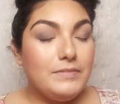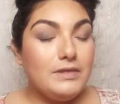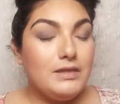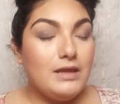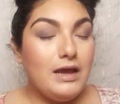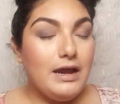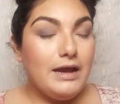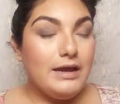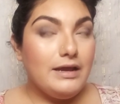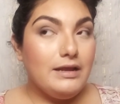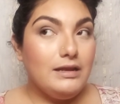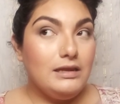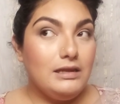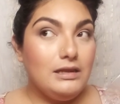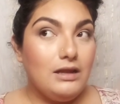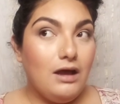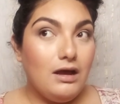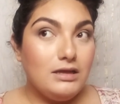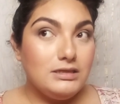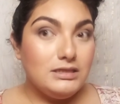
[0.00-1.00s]
I
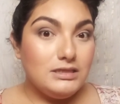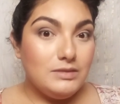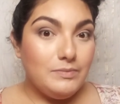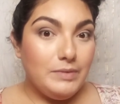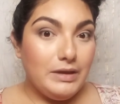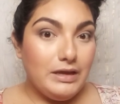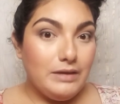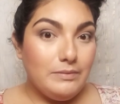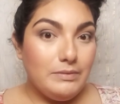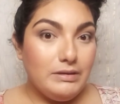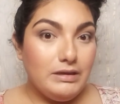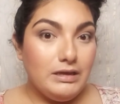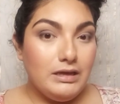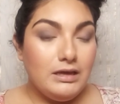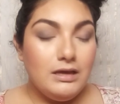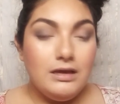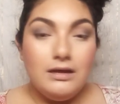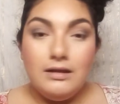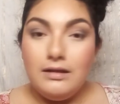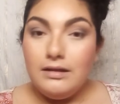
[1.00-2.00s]
lost the baby,
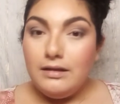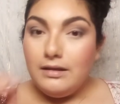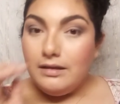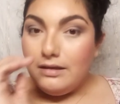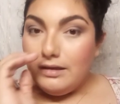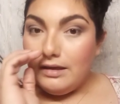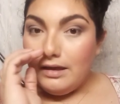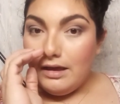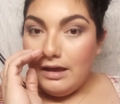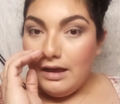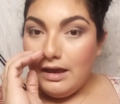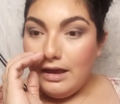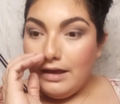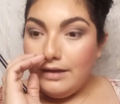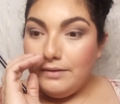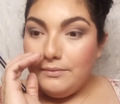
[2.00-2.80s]
I